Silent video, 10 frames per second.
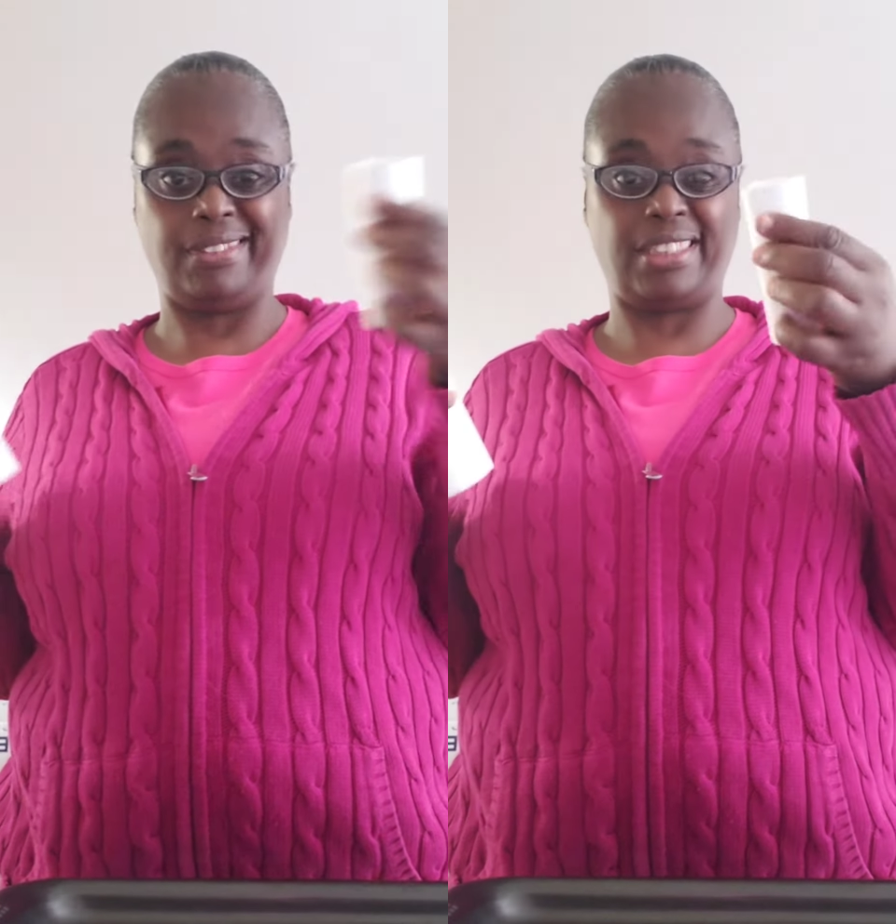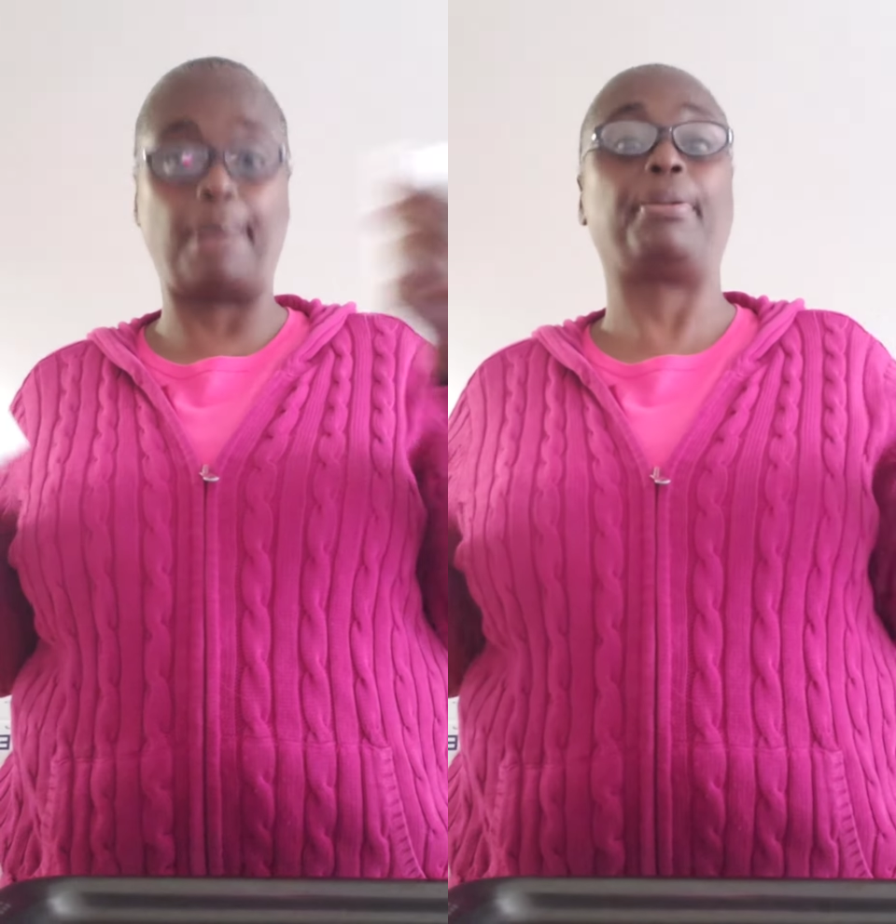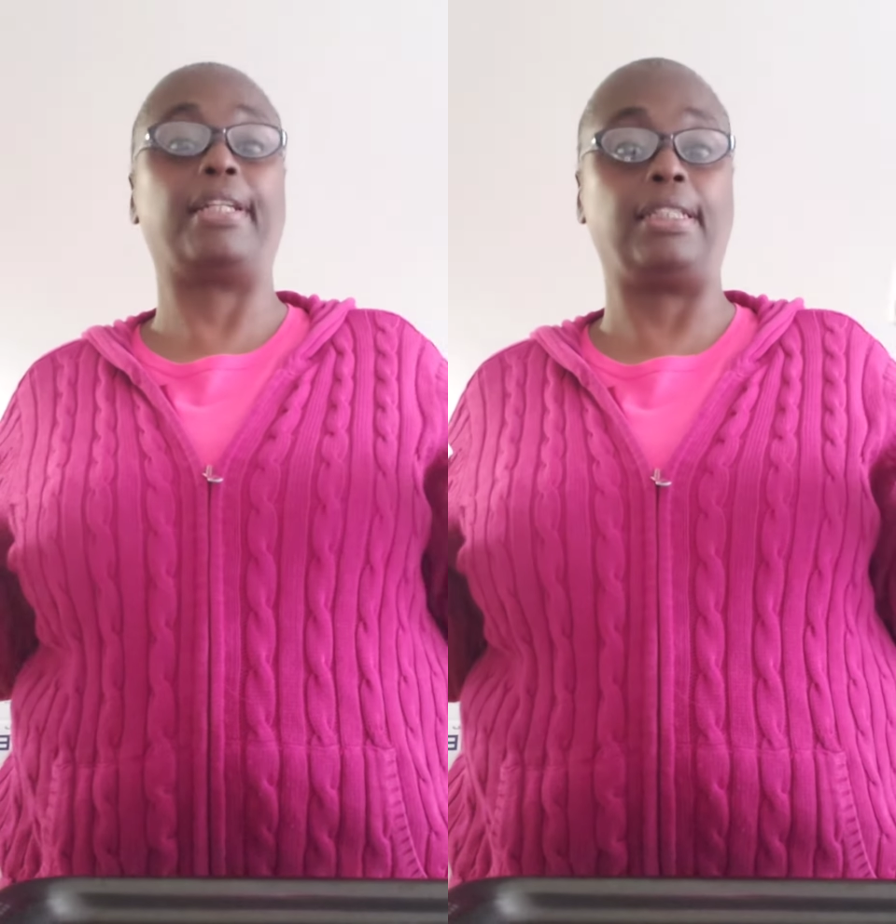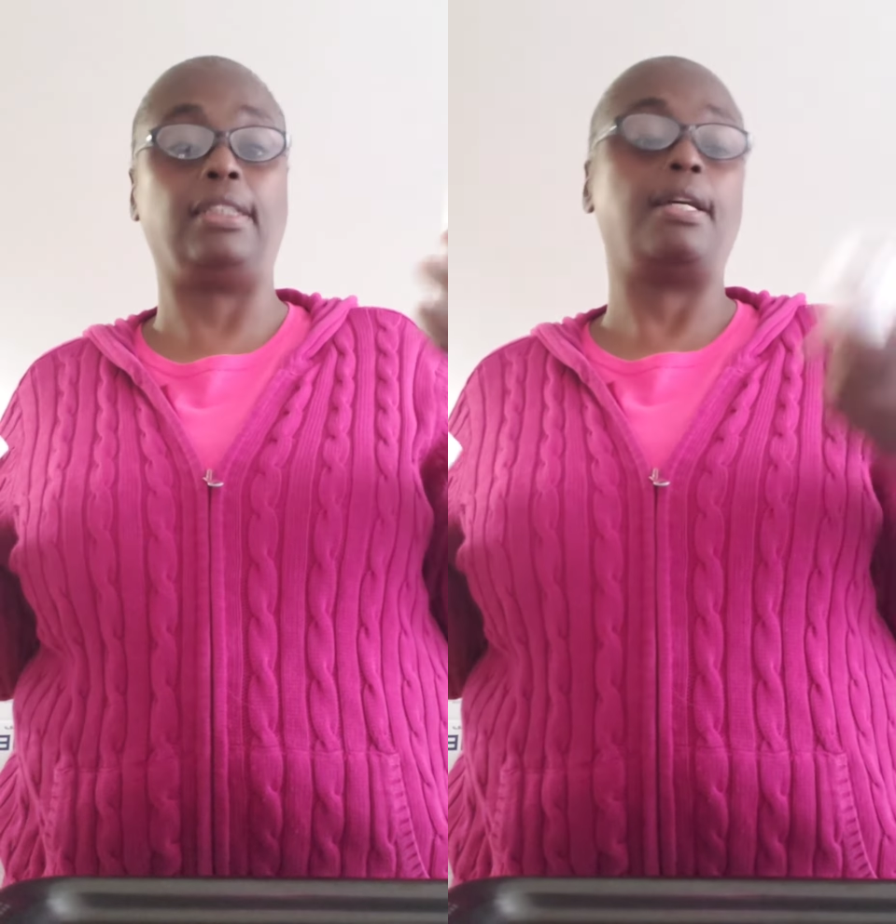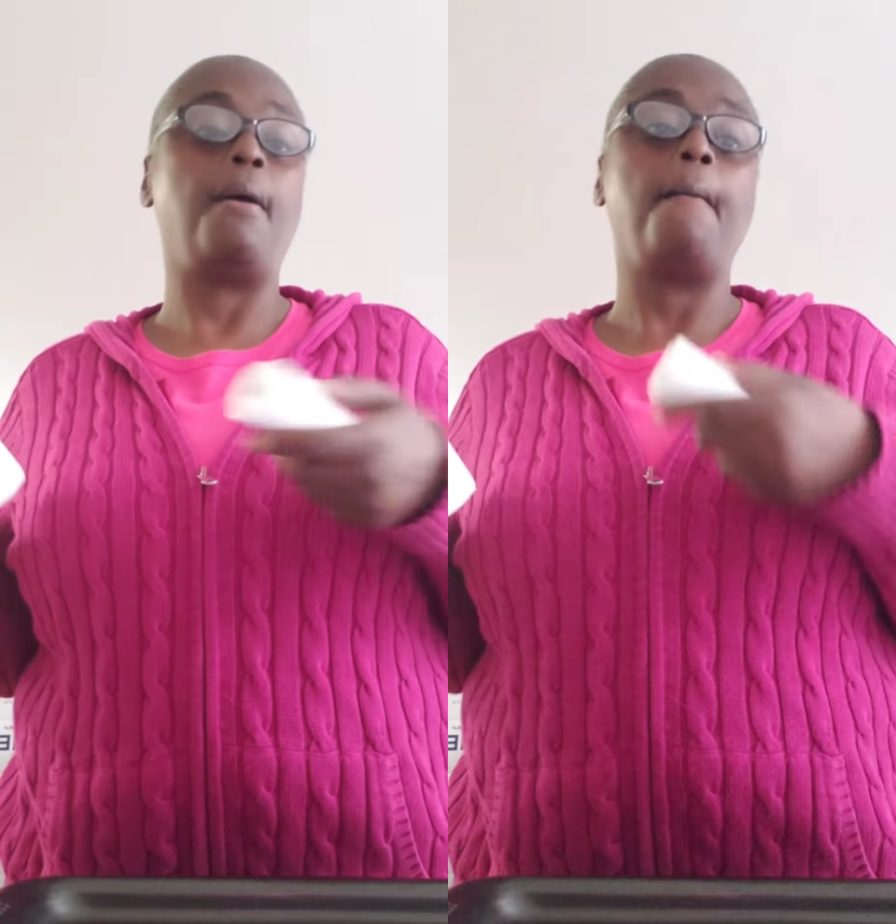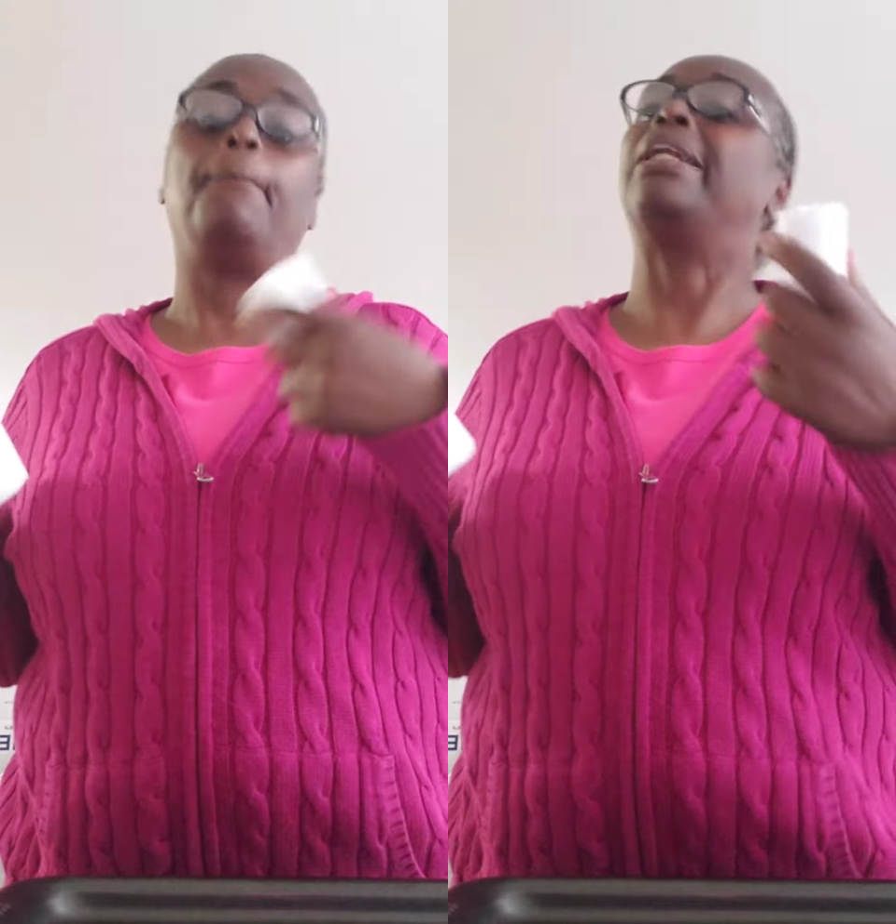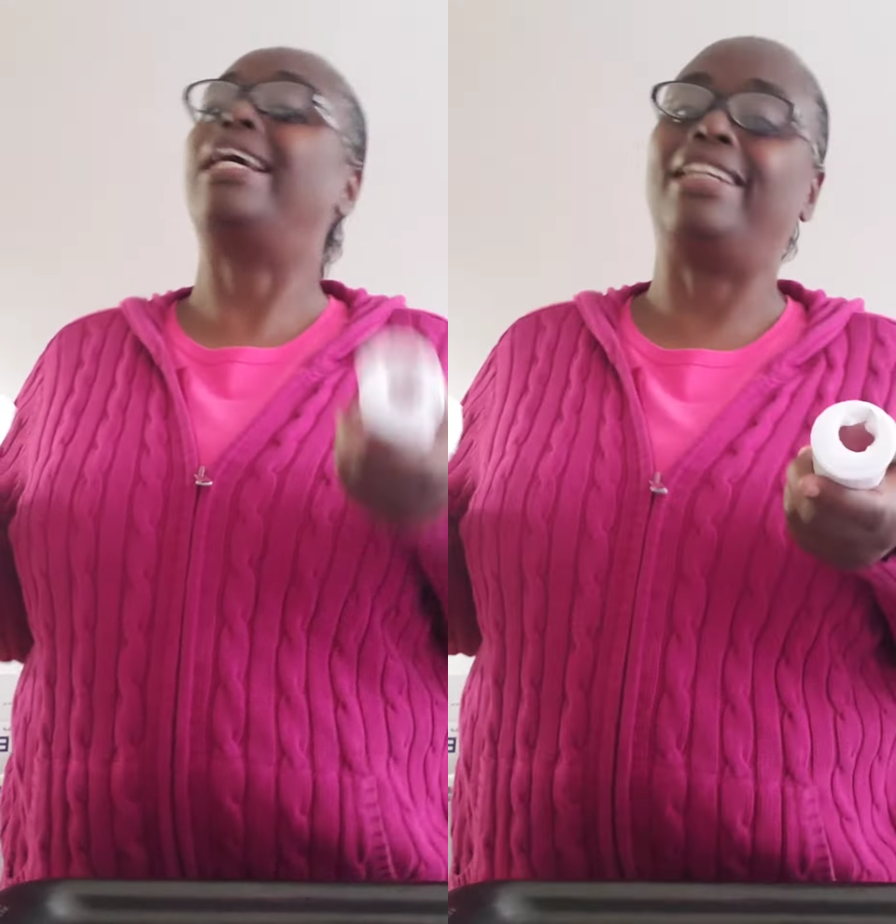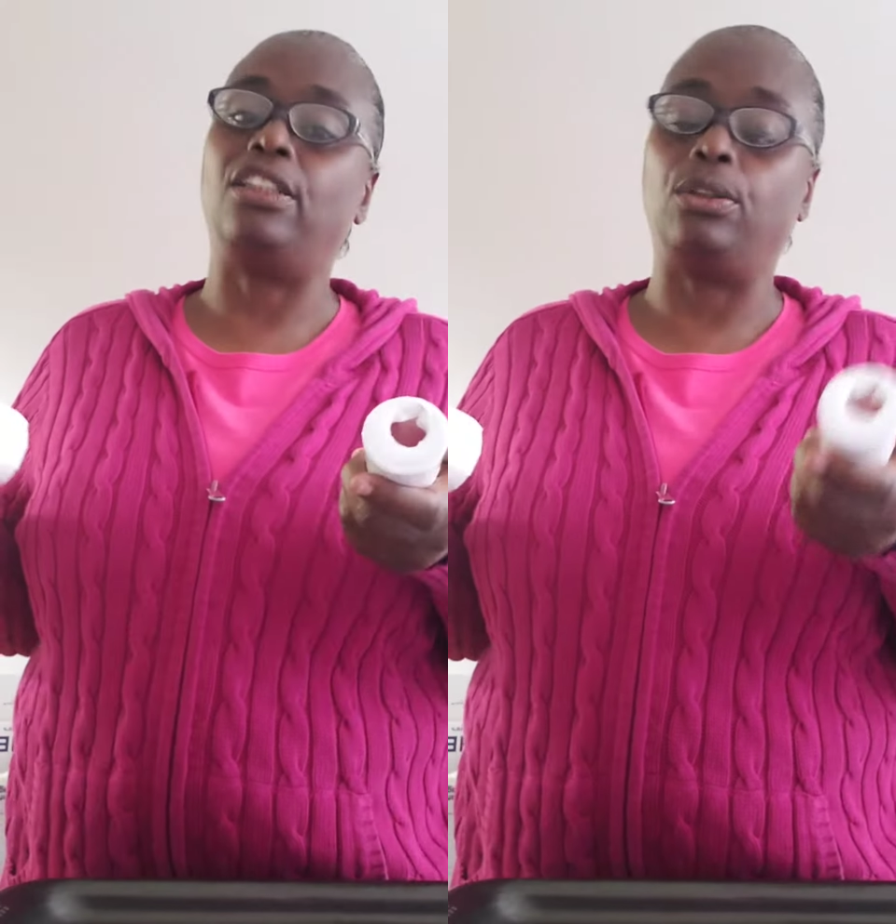template, but I
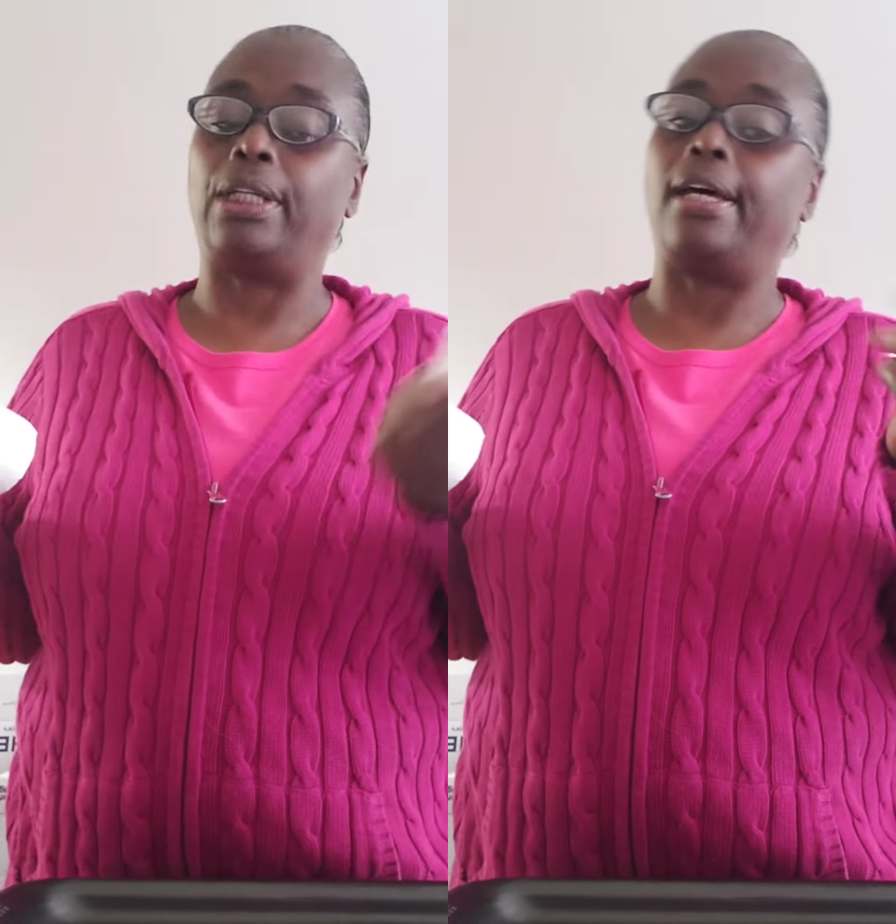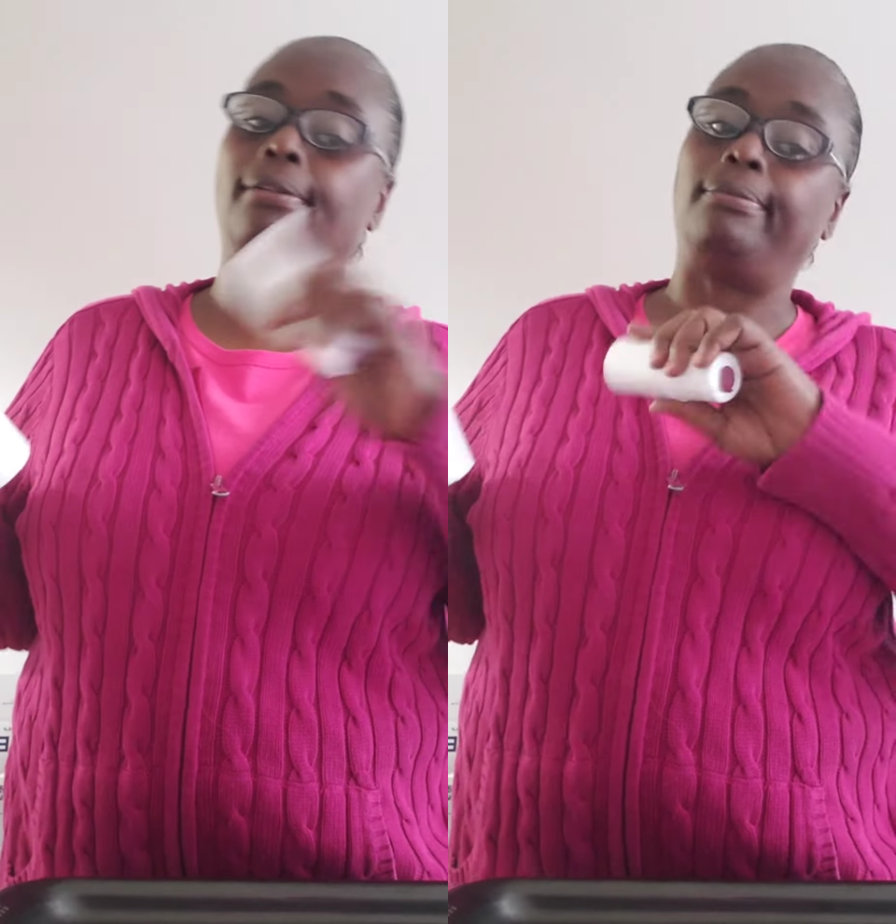didn't do that.